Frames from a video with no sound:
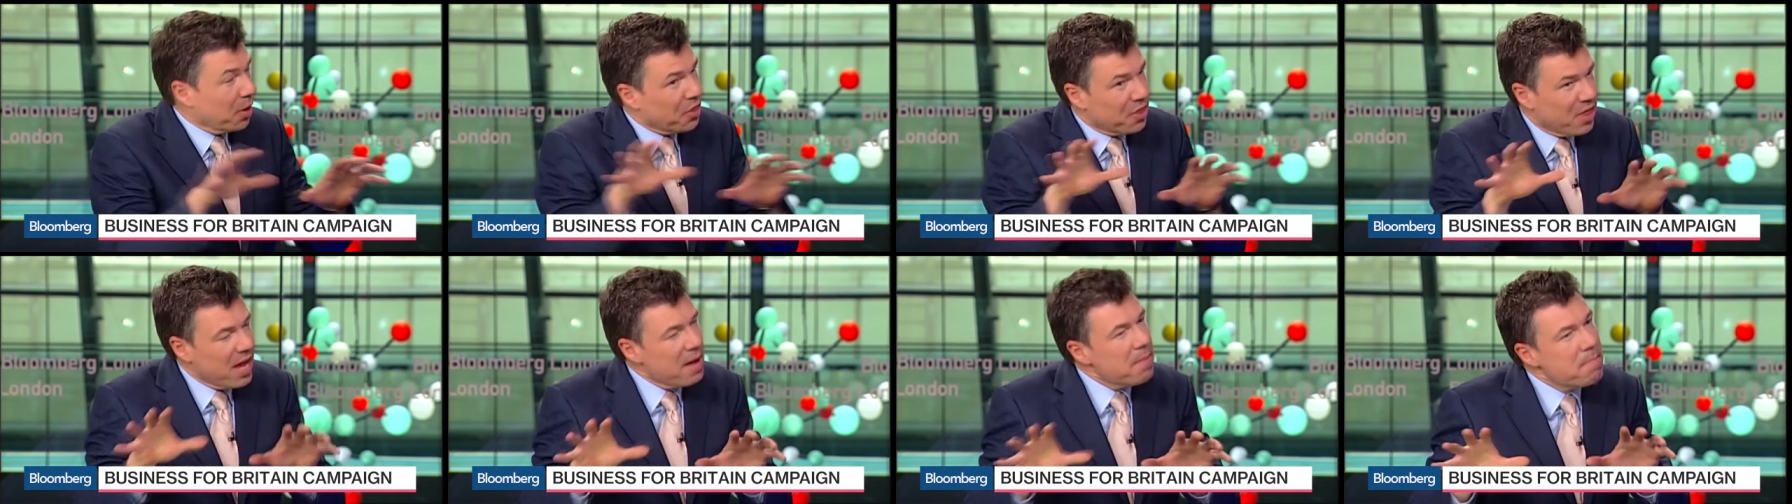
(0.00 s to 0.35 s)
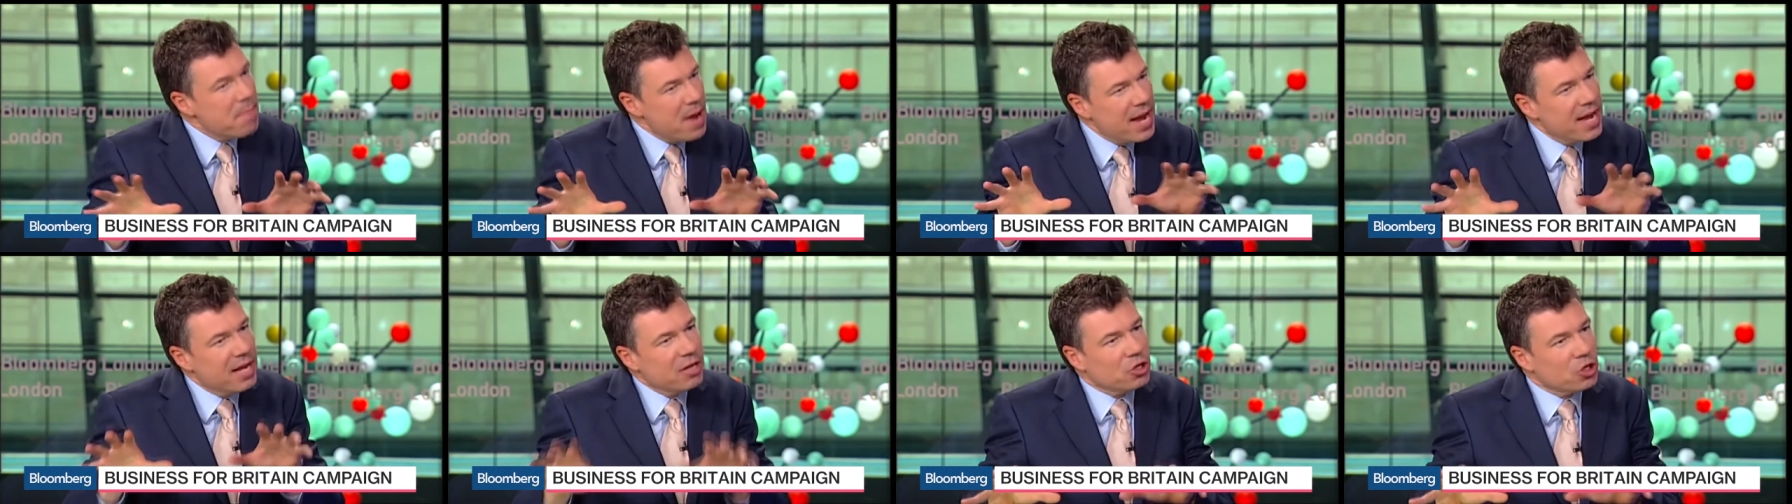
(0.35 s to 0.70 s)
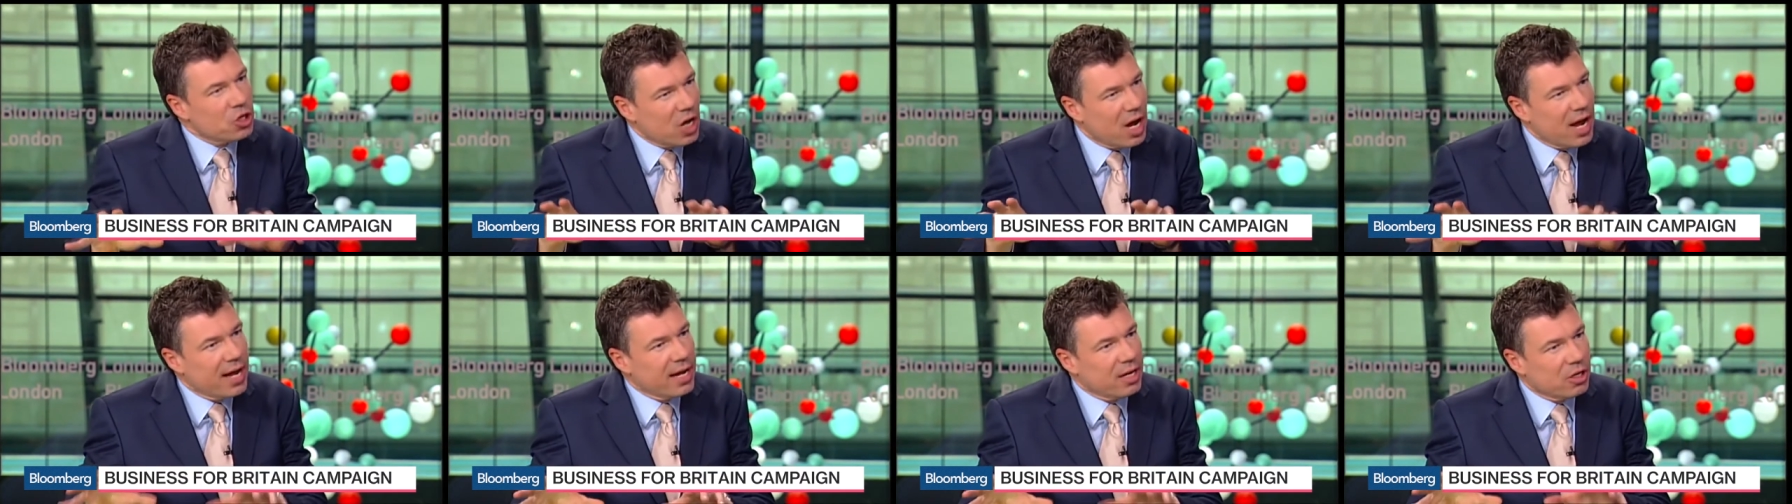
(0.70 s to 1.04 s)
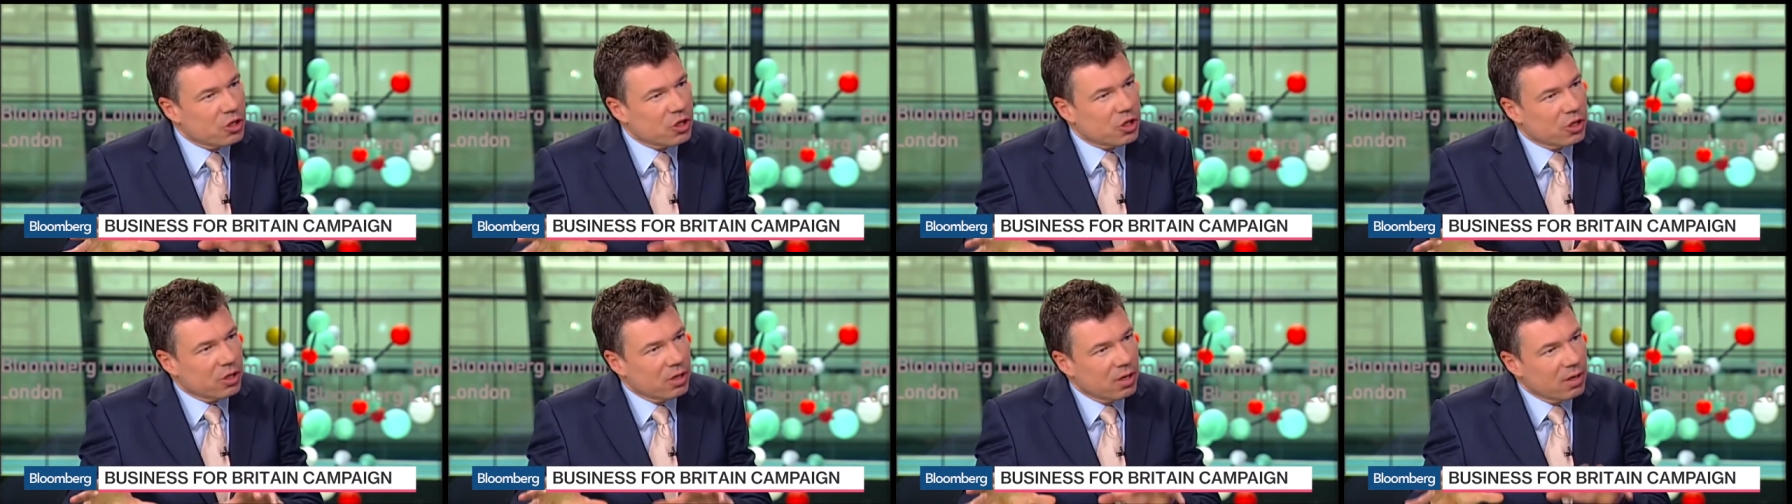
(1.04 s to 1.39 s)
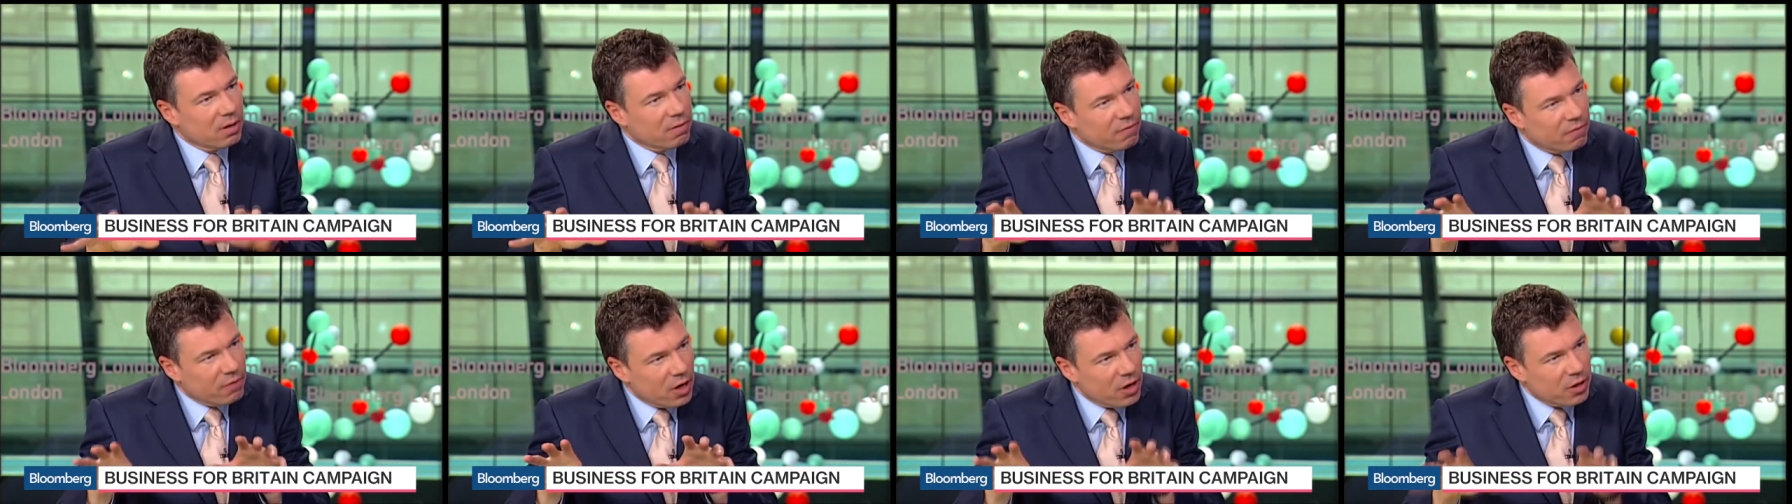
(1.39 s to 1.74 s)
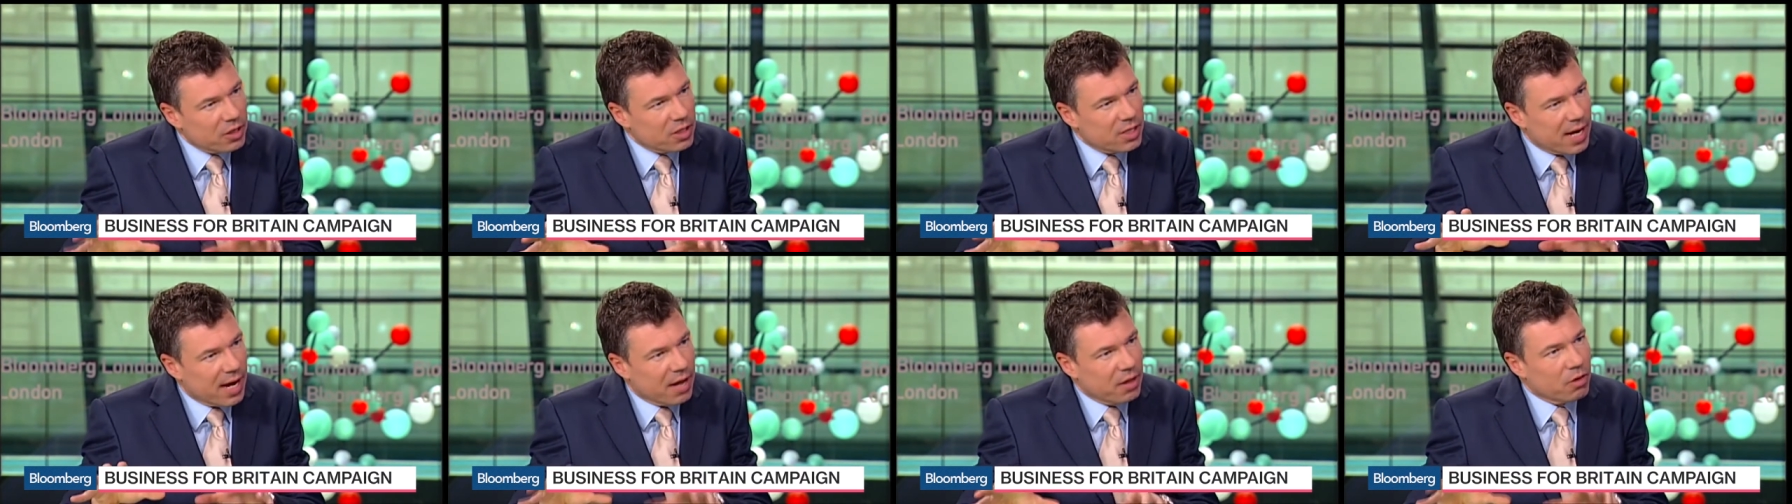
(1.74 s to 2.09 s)
they may change
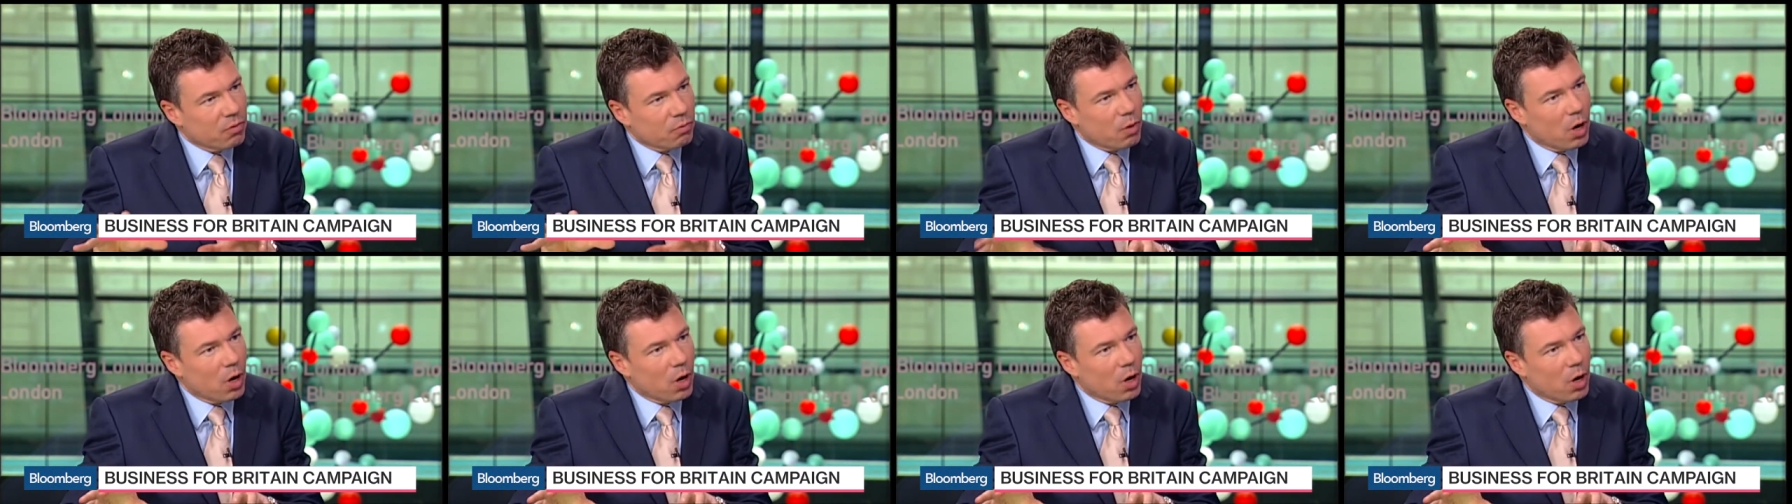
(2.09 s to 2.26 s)
further down the